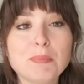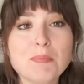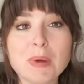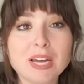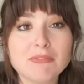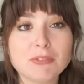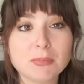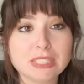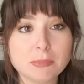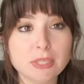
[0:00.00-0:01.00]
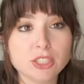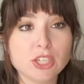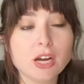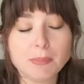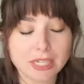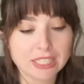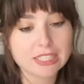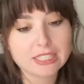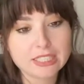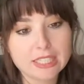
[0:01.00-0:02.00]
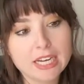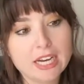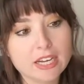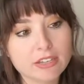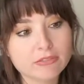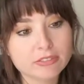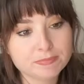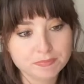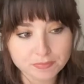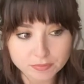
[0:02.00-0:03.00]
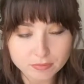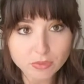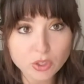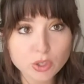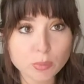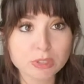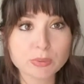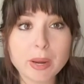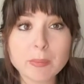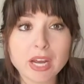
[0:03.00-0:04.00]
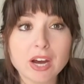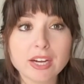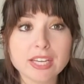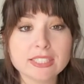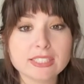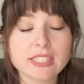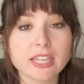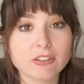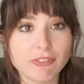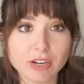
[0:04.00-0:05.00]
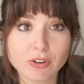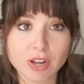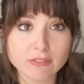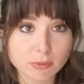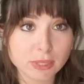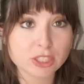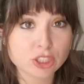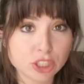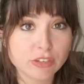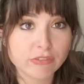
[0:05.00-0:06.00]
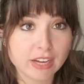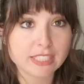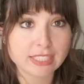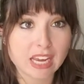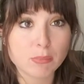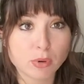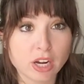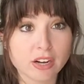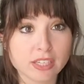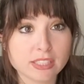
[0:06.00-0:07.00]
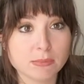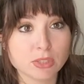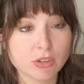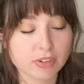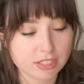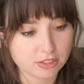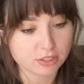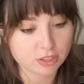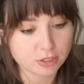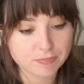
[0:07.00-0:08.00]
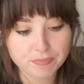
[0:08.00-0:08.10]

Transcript: my infamous speech topic of to persuade my audience that the federal government should fund embryonic stem cell research.